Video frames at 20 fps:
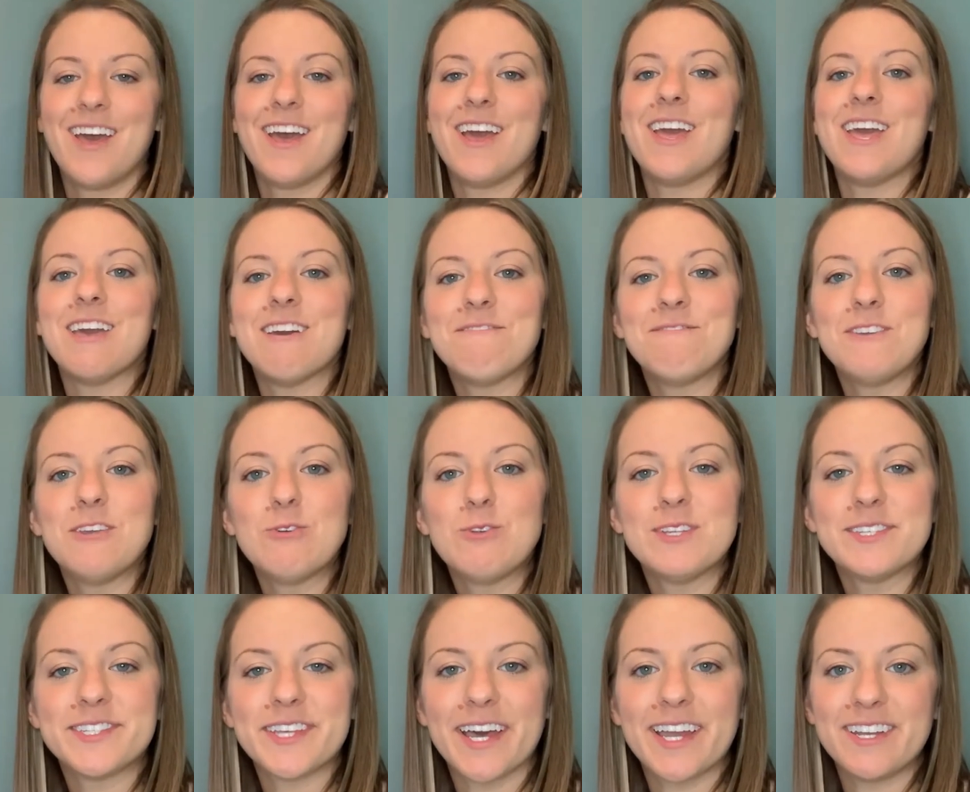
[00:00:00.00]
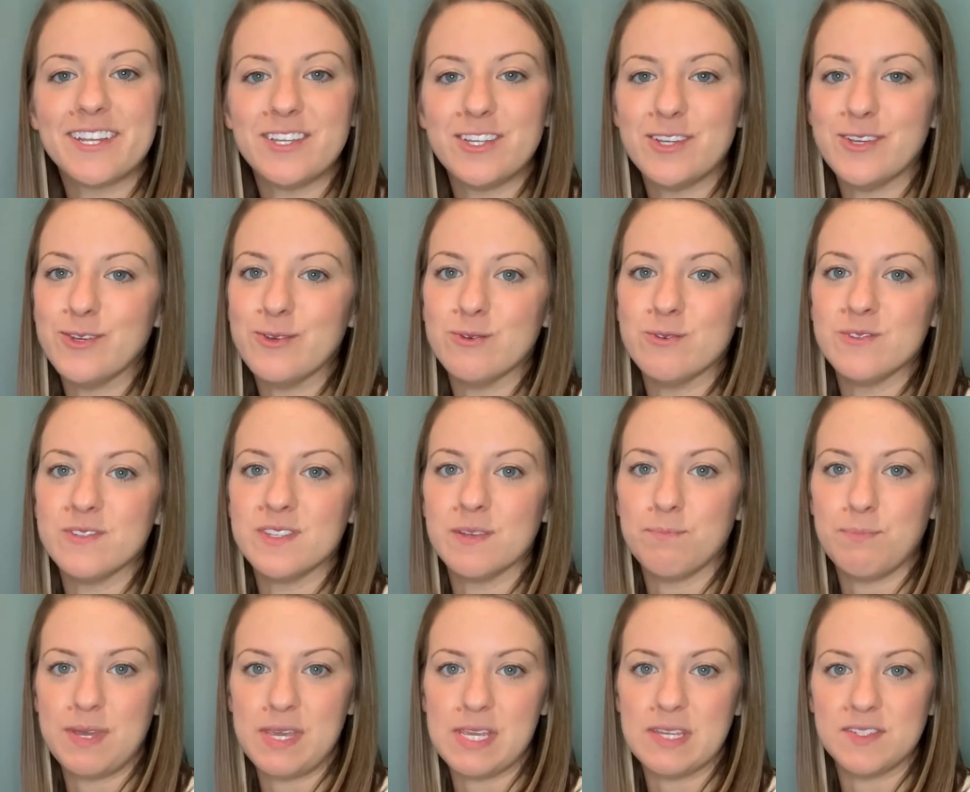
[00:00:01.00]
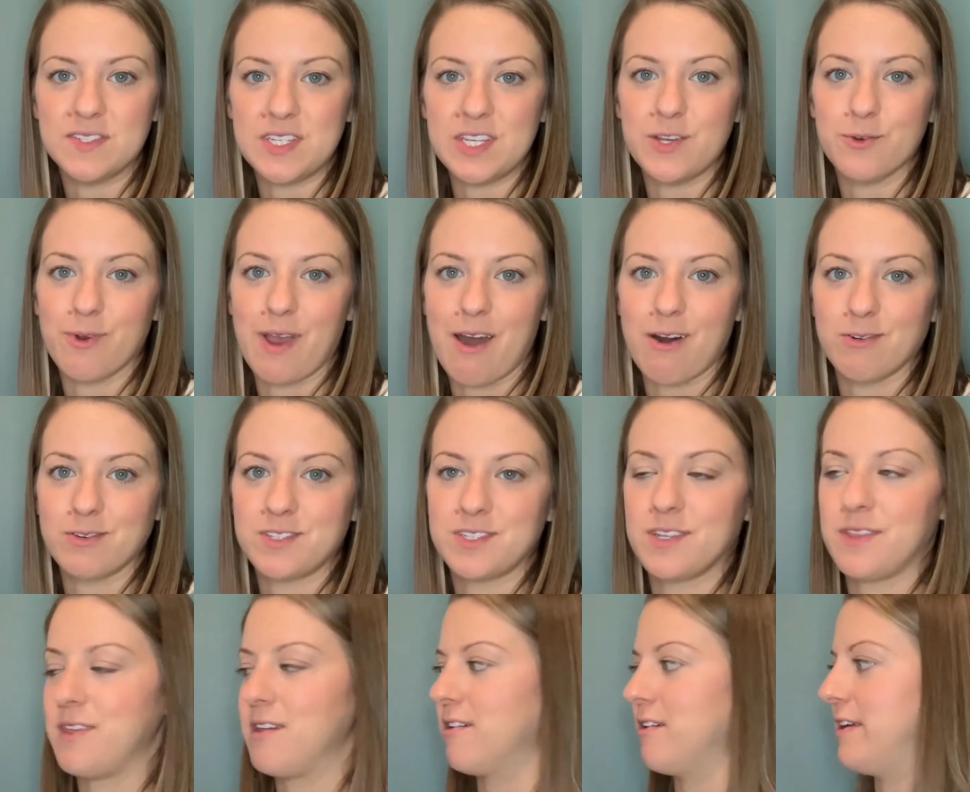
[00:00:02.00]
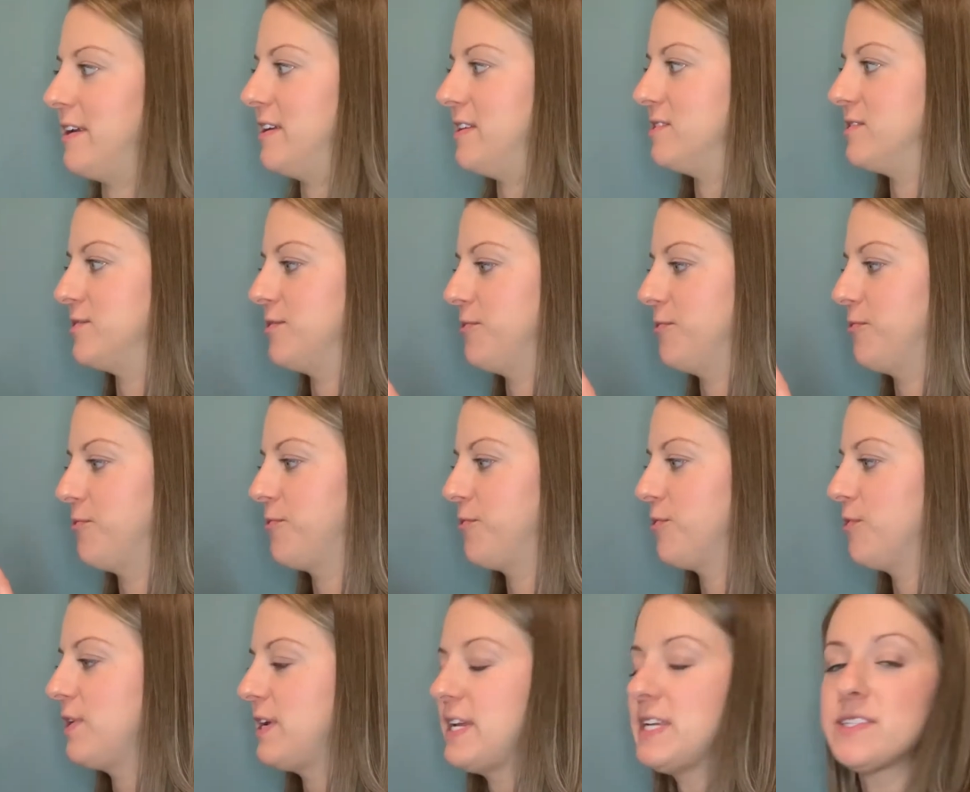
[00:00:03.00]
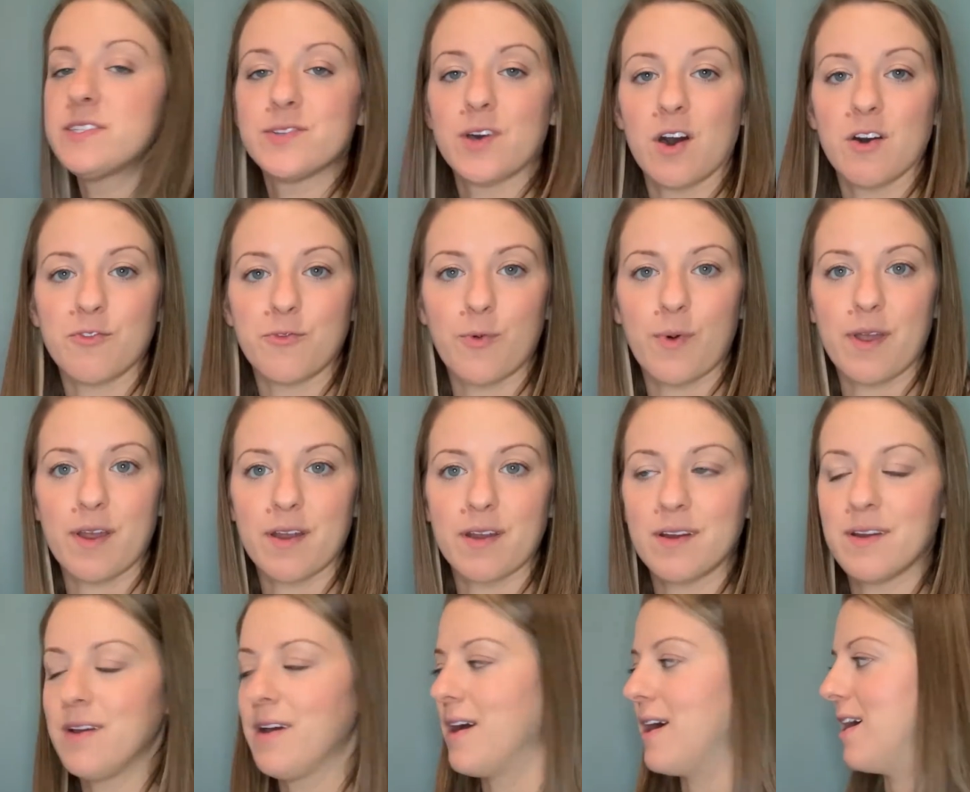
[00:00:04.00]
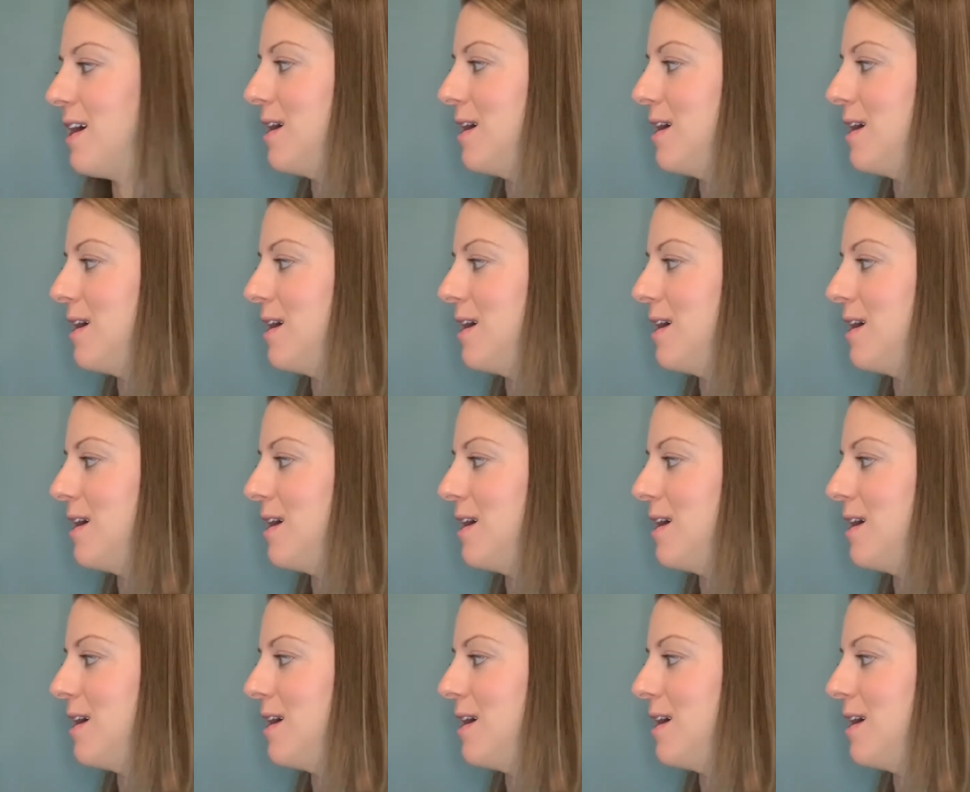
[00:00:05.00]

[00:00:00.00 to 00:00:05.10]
If you decide to use the PC route, there is free software